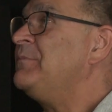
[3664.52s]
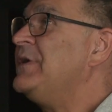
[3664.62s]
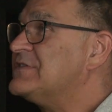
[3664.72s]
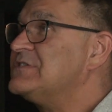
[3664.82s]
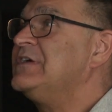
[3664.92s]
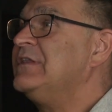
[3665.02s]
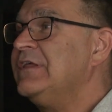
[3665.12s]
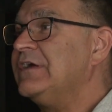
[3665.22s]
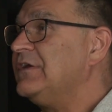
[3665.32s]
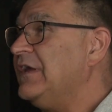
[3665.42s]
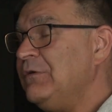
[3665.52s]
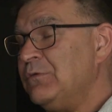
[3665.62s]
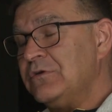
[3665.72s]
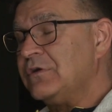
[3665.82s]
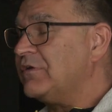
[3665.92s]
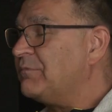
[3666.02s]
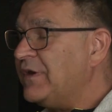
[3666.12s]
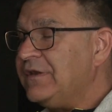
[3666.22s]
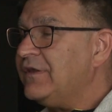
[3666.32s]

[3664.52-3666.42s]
for me saying that, he would not have been